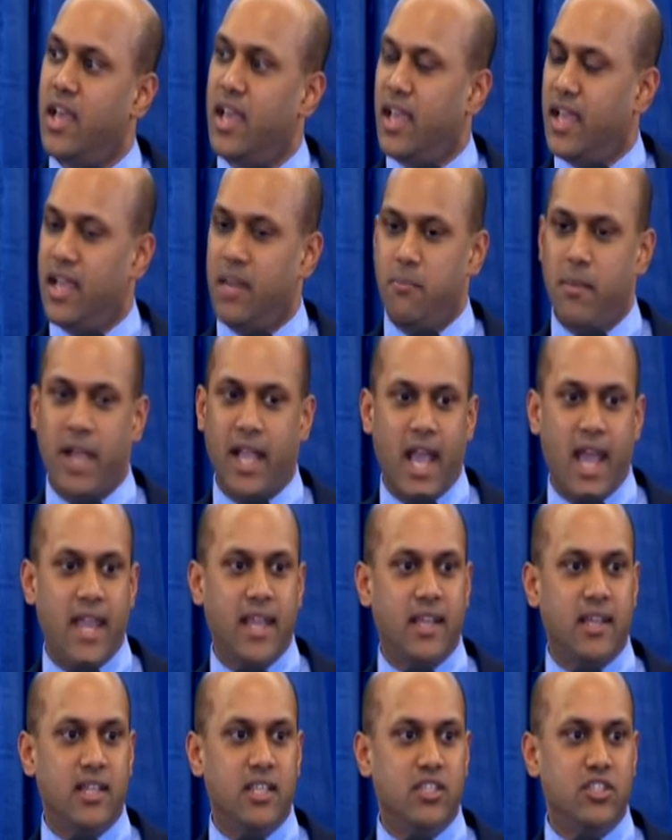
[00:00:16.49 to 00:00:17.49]
in
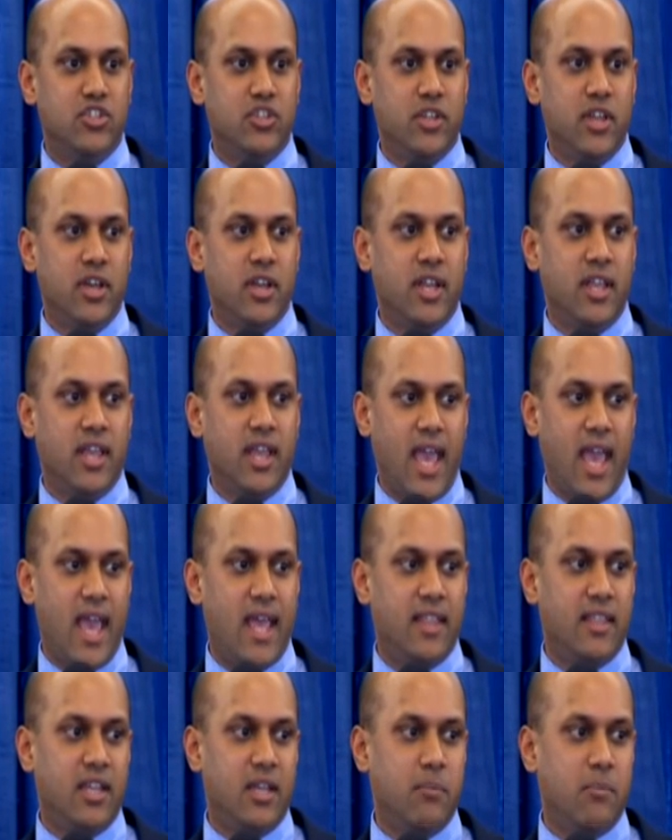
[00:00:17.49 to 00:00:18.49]
Mechanical Engineering
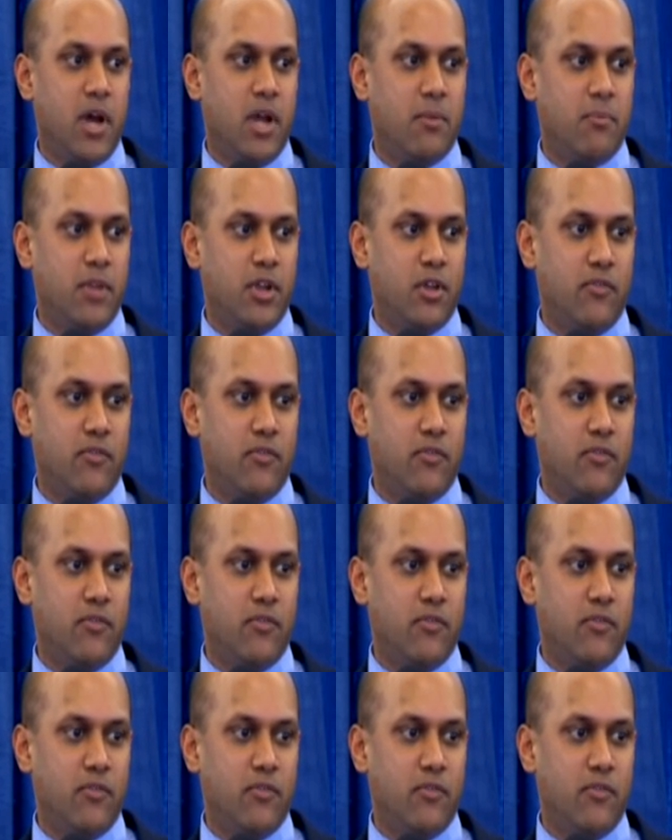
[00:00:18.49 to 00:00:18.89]
and the Department